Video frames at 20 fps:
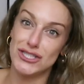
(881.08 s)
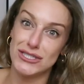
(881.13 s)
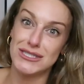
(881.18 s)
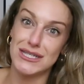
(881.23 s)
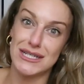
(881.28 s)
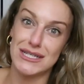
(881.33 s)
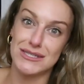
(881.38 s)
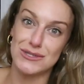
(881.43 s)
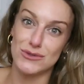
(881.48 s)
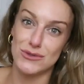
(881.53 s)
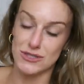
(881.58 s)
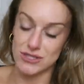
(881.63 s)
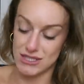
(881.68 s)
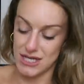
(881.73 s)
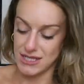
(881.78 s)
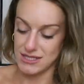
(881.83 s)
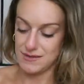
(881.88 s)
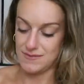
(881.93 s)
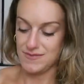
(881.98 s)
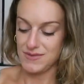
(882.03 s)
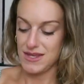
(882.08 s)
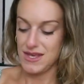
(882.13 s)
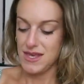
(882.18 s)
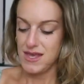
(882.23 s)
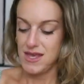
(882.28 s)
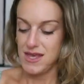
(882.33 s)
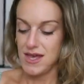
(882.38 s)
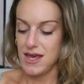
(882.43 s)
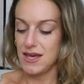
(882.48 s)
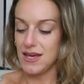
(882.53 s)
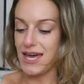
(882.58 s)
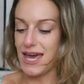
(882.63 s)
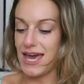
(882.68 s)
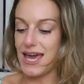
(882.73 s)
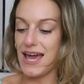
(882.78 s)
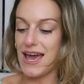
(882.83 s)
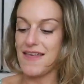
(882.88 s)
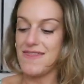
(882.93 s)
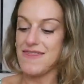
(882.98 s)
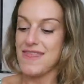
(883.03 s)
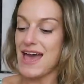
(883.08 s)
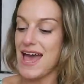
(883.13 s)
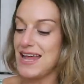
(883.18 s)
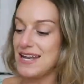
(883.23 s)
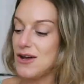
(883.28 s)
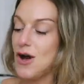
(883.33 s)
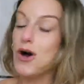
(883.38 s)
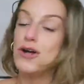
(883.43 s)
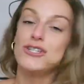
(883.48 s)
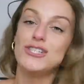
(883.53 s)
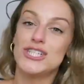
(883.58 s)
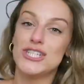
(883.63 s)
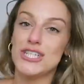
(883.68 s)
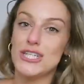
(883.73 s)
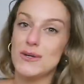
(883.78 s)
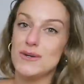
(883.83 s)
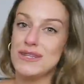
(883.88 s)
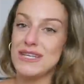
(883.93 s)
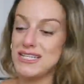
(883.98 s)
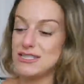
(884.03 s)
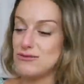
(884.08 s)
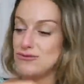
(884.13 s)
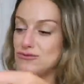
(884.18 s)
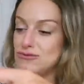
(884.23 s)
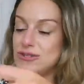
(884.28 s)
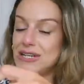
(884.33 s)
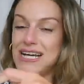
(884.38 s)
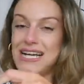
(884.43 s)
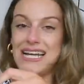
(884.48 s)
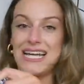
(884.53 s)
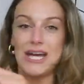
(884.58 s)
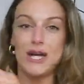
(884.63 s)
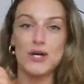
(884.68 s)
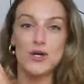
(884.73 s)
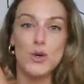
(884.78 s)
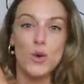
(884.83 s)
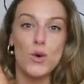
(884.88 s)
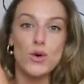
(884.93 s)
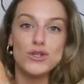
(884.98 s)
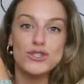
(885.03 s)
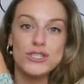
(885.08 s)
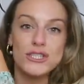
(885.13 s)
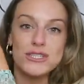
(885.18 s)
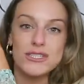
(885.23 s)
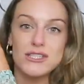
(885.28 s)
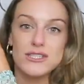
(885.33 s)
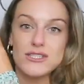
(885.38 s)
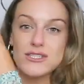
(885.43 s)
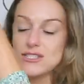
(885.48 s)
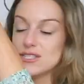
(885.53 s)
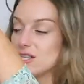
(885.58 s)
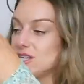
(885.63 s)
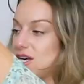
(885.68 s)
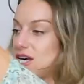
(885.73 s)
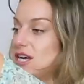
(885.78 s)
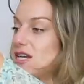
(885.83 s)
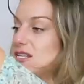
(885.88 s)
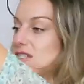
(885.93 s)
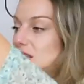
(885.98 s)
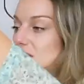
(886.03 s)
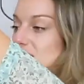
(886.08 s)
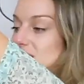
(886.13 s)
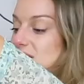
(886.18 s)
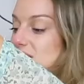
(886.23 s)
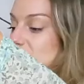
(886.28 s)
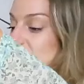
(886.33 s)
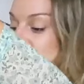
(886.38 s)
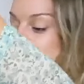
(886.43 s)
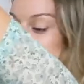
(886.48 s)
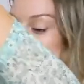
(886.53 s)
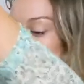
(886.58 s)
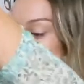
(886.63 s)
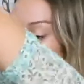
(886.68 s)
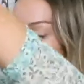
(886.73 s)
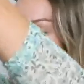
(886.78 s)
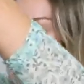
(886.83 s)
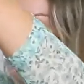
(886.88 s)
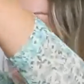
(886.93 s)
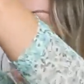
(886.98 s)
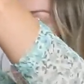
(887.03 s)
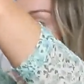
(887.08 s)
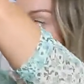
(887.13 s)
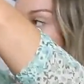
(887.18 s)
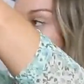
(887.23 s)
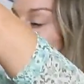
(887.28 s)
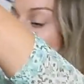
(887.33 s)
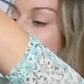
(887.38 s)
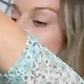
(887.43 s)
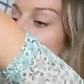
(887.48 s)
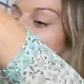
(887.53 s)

she still is called Jade. Okay, and then onto this really gorgeous skirt. So this is just perfect for me,